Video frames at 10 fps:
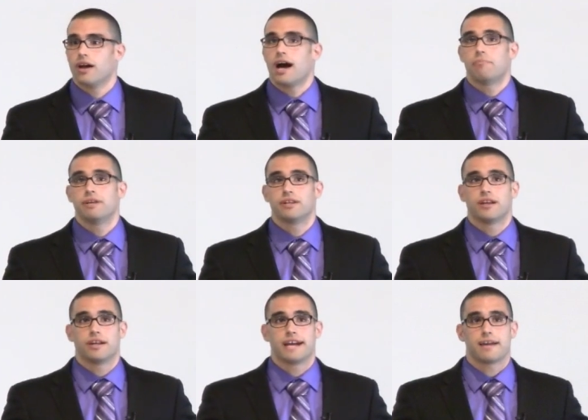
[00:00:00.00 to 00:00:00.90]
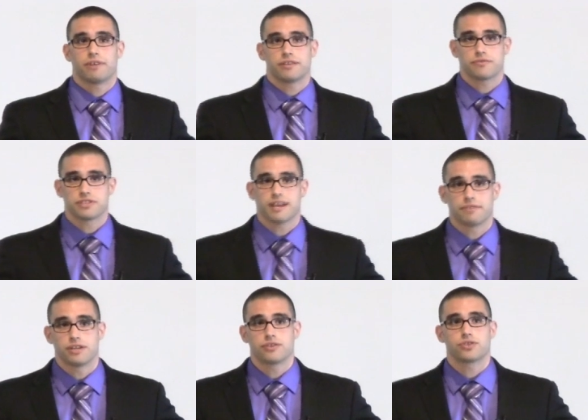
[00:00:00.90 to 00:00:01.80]
I've been an Adventist for
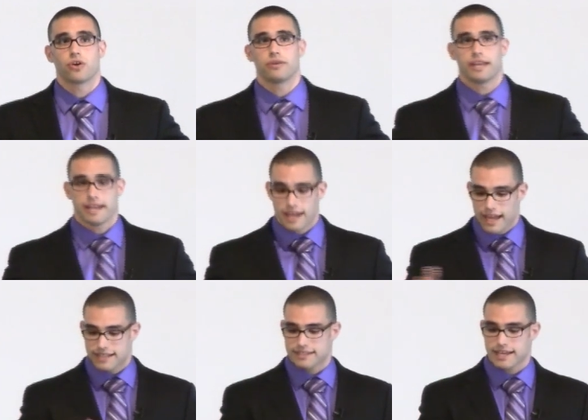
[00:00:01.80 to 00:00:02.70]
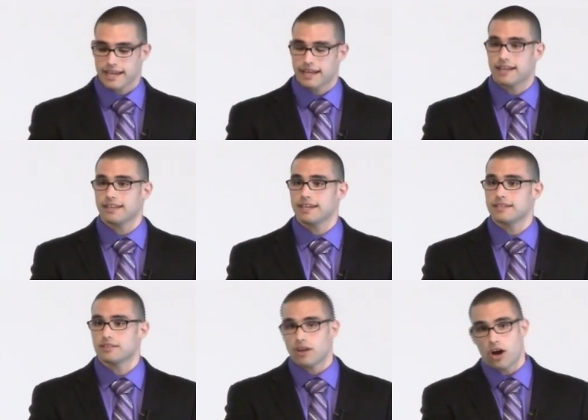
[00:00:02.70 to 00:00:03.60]
7 years, so it's taken at
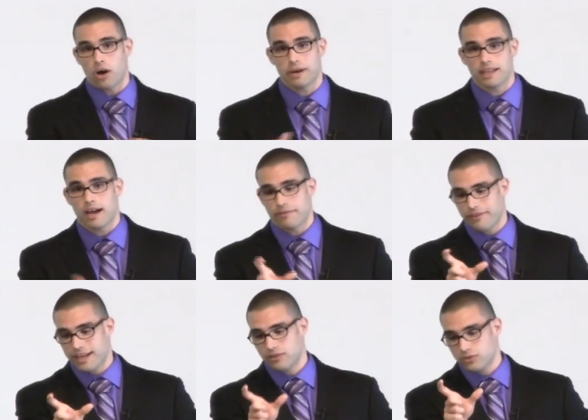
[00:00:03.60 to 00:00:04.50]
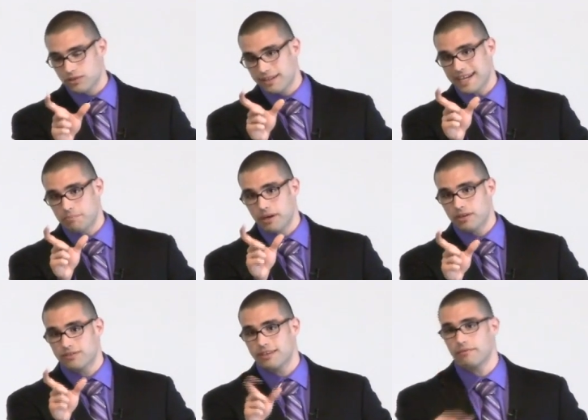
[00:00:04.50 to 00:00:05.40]
least all my life and that
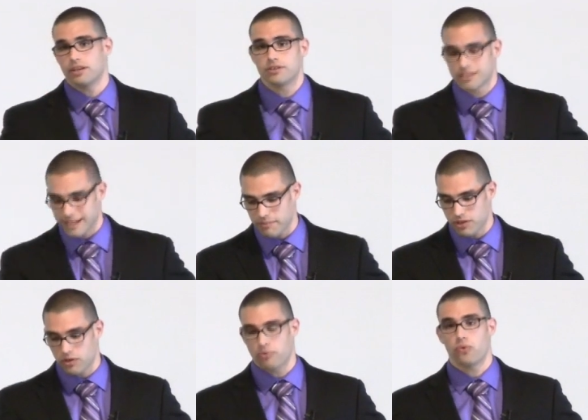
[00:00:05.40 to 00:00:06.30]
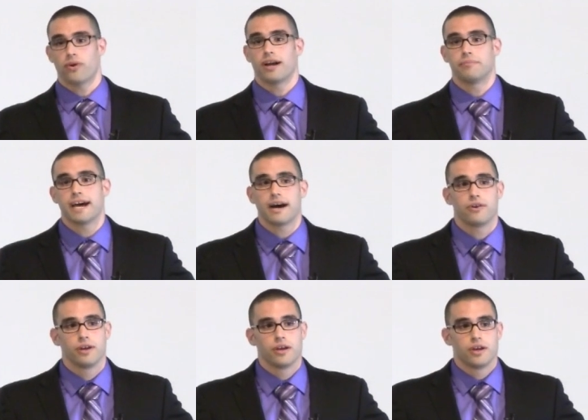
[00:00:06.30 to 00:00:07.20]
period of 7 years to get me to the point where I am
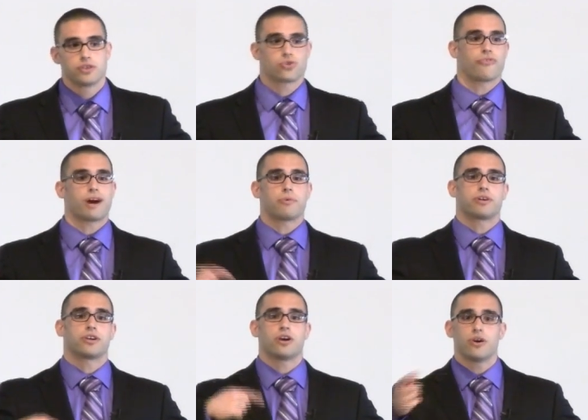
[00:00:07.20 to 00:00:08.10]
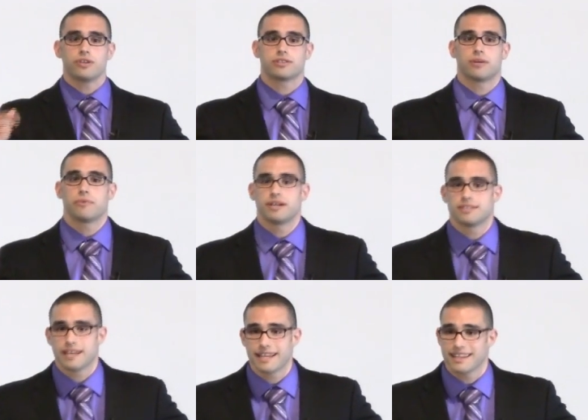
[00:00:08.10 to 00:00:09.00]
now. So if I were to go to someone and
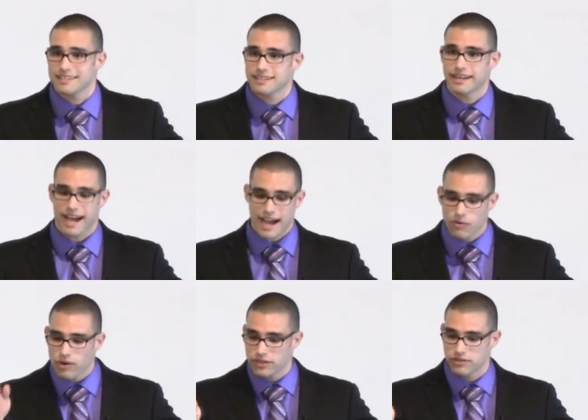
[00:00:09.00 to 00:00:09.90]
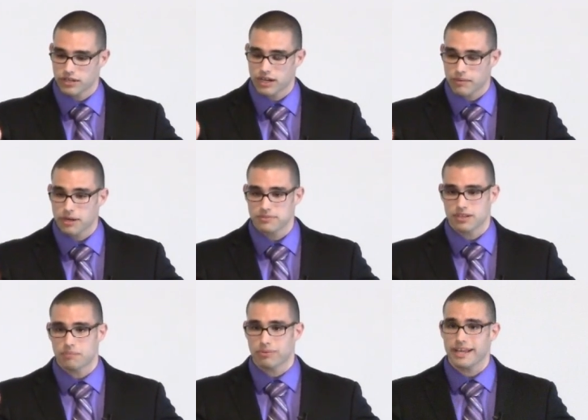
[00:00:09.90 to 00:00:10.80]
say, listen, I want you to come up
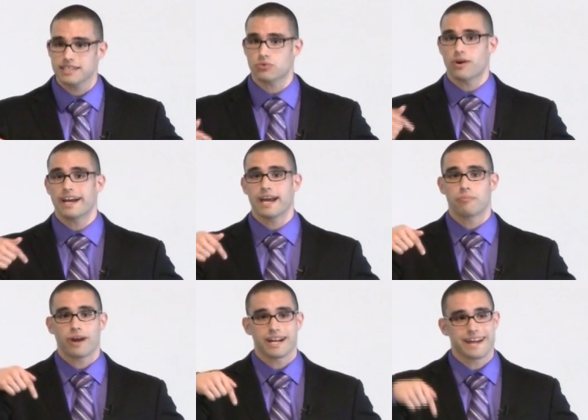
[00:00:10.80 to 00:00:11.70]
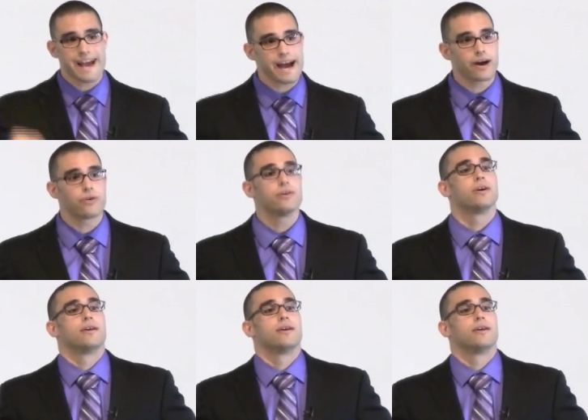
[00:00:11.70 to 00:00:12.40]
to the place where I am right now,